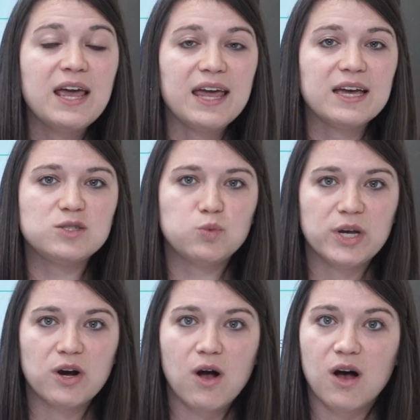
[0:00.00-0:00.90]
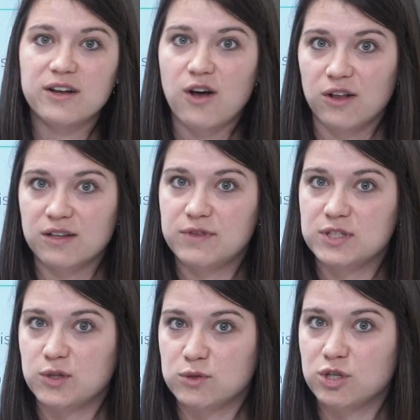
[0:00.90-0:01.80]
And we are on all of the
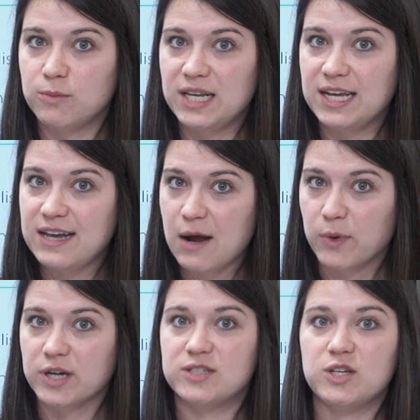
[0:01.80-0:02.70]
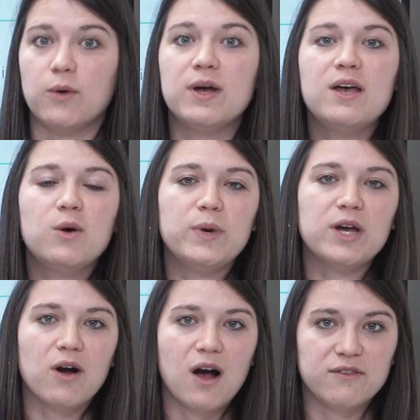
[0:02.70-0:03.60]
social media networks. So
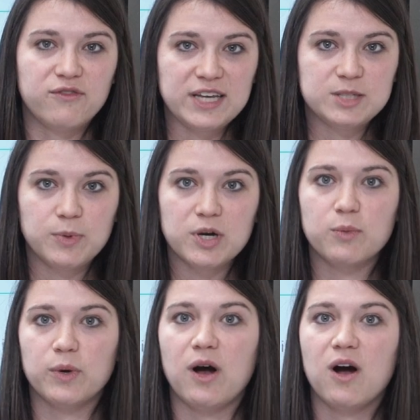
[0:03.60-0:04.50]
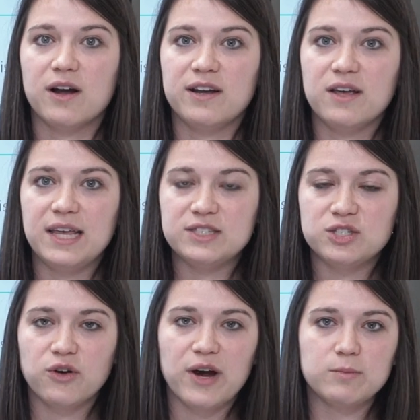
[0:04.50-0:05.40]
we are on Facebook, we're on
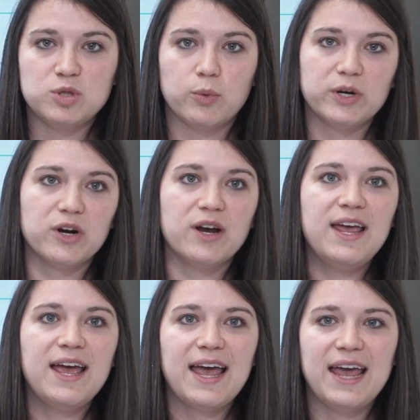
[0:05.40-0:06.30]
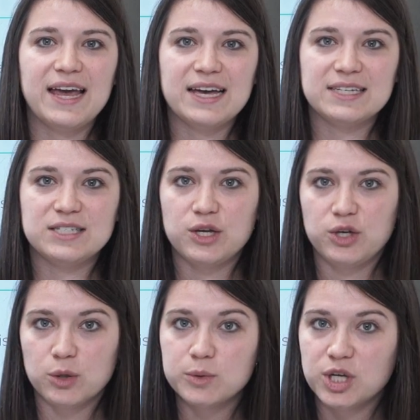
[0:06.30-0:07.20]
Instagram, Twitter, and
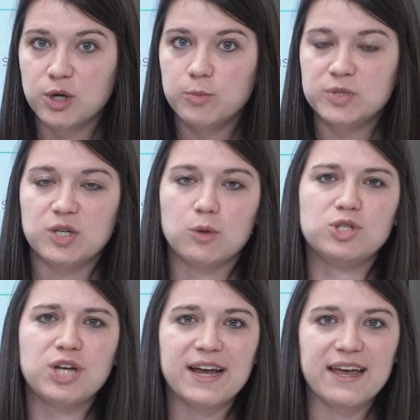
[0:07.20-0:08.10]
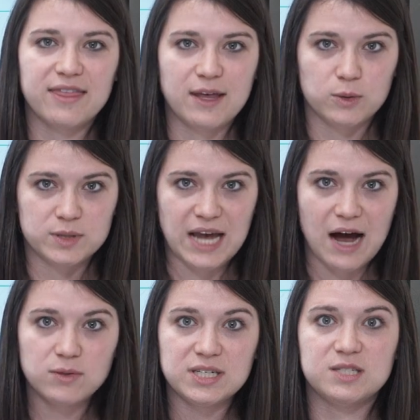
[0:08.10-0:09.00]
YouTube. So check those
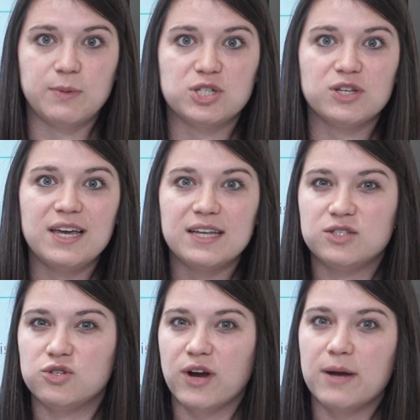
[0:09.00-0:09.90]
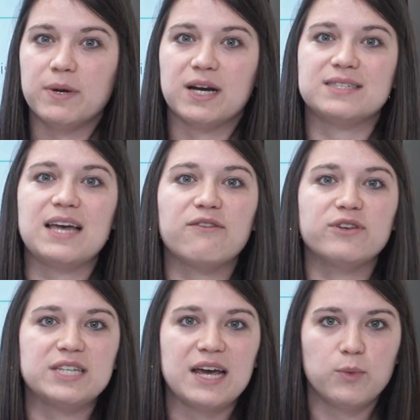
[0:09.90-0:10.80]
out, especially Instagram, because
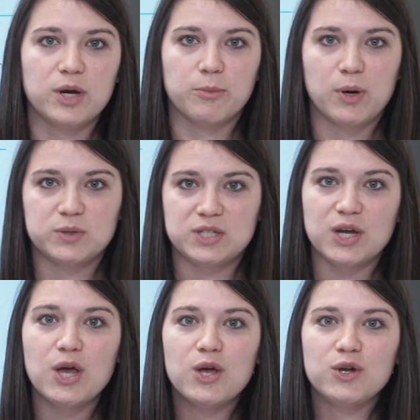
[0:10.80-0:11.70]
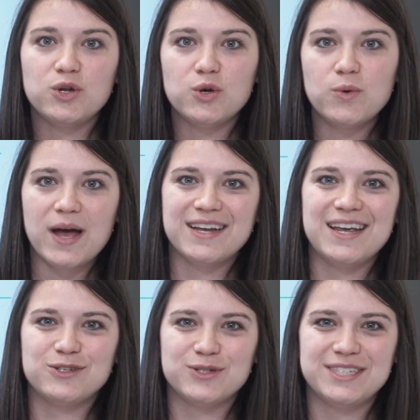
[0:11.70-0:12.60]
every day we are posting new
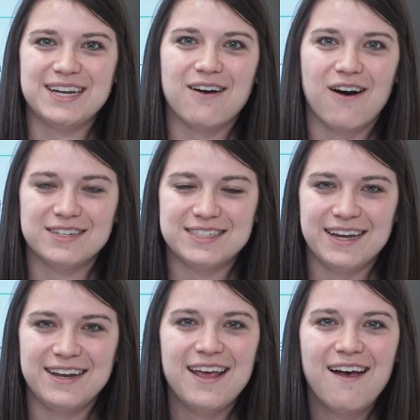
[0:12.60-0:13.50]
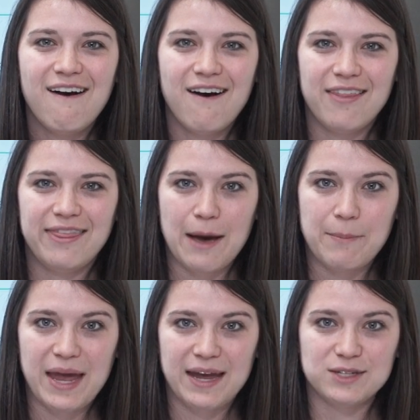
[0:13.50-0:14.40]
and interesting content on that
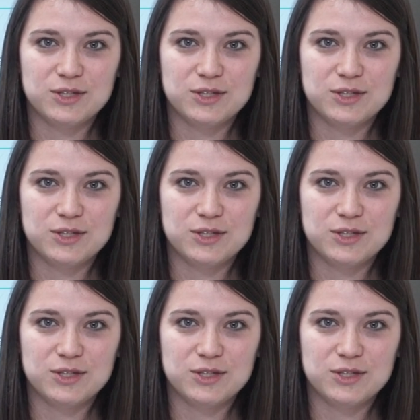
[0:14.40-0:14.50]
page.